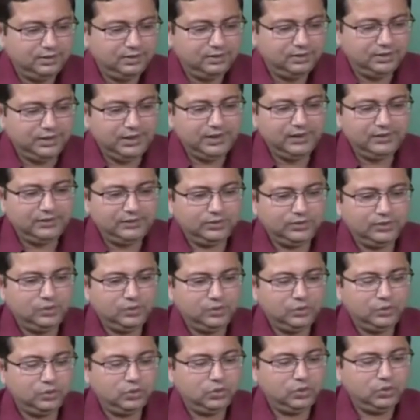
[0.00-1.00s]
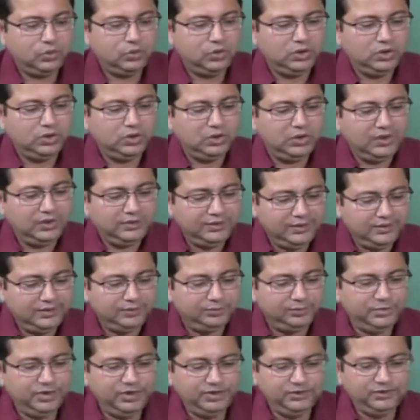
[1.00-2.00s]
Okay, so this
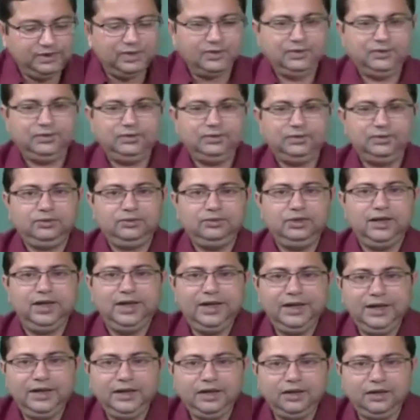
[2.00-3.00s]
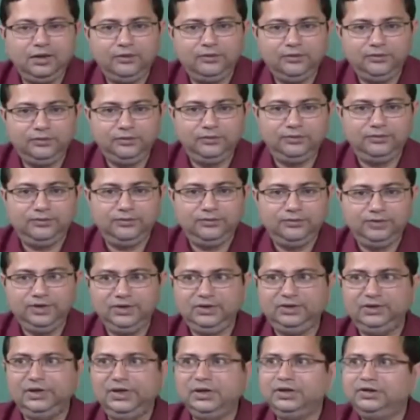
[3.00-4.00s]
brings us to the end of this
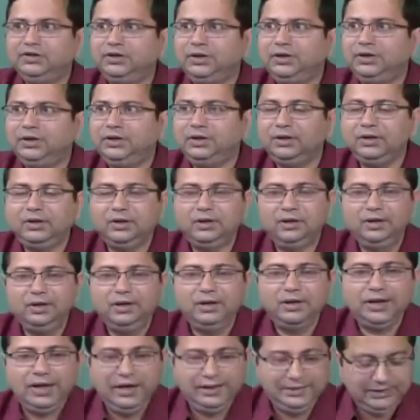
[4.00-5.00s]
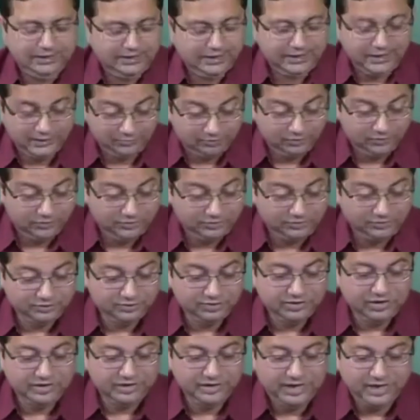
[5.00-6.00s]
lecture. I think I have overshoot
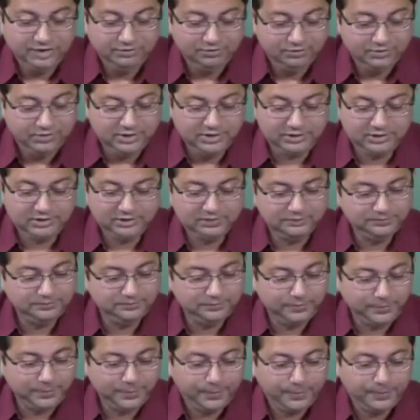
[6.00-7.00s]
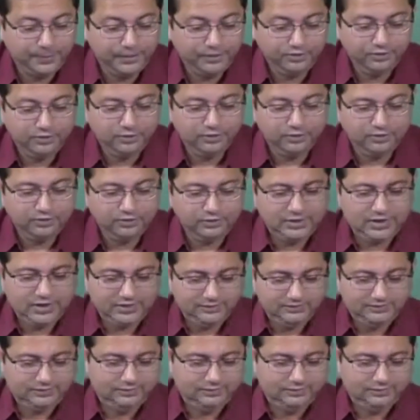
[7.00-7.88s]
the time, but so I have